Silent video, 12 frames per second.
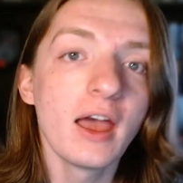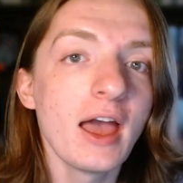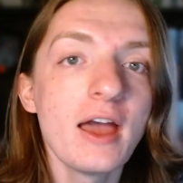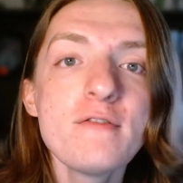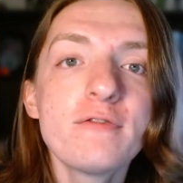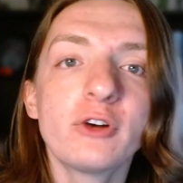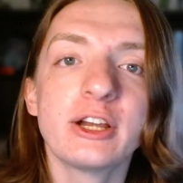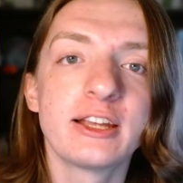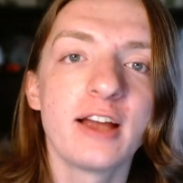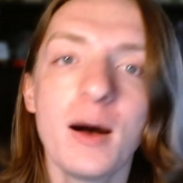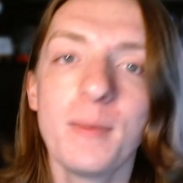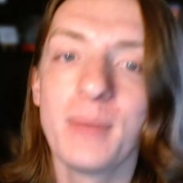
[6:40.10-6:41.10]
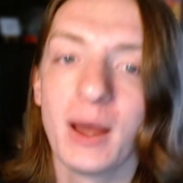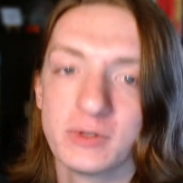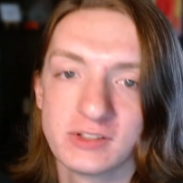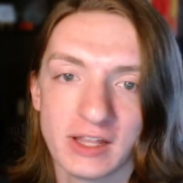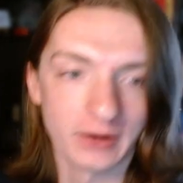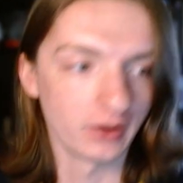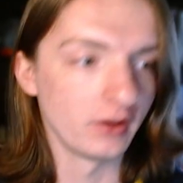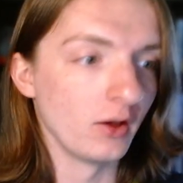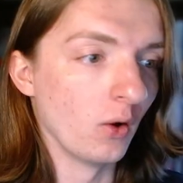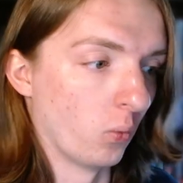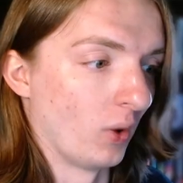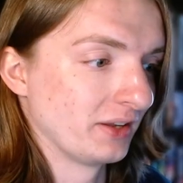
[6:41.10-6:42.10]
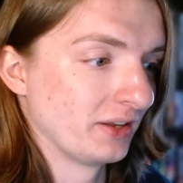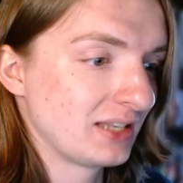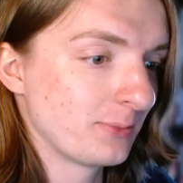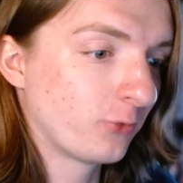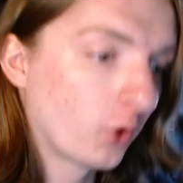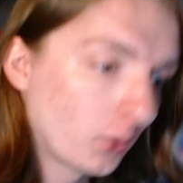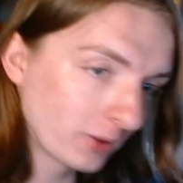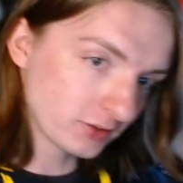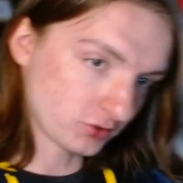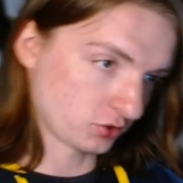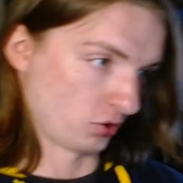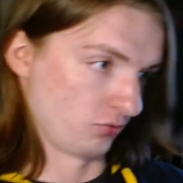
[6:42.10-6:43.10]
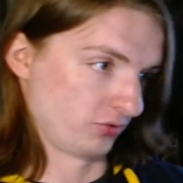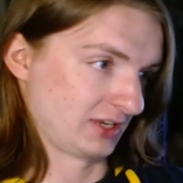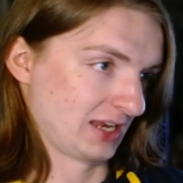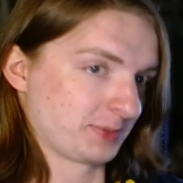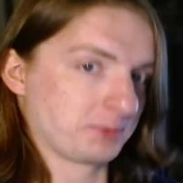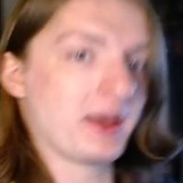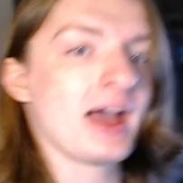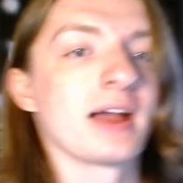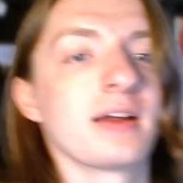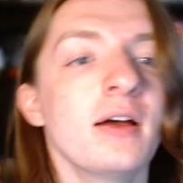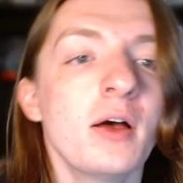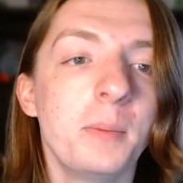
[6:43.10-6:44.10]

Every combat was like, one step forwards, two steps back.